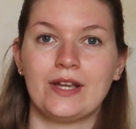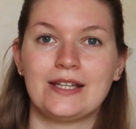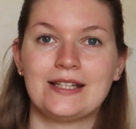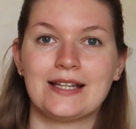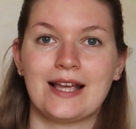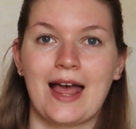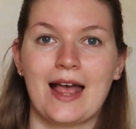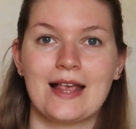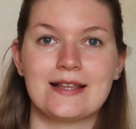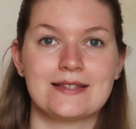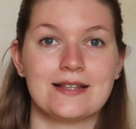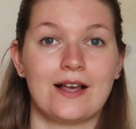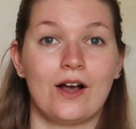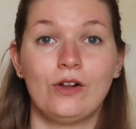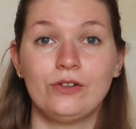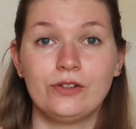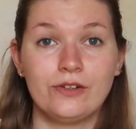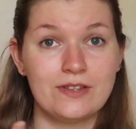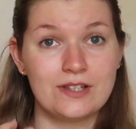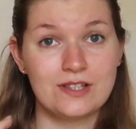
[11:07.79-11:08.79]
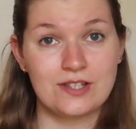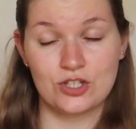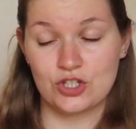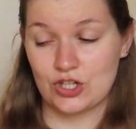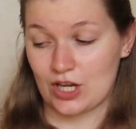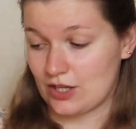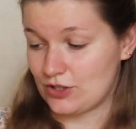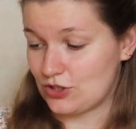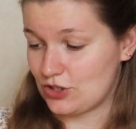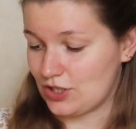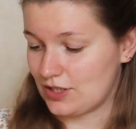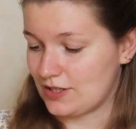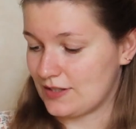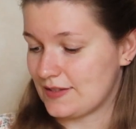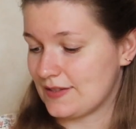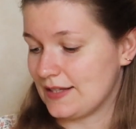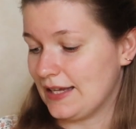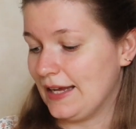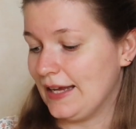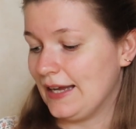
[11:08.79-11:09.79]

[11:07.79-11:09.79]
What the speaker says: It has all of the suggestions.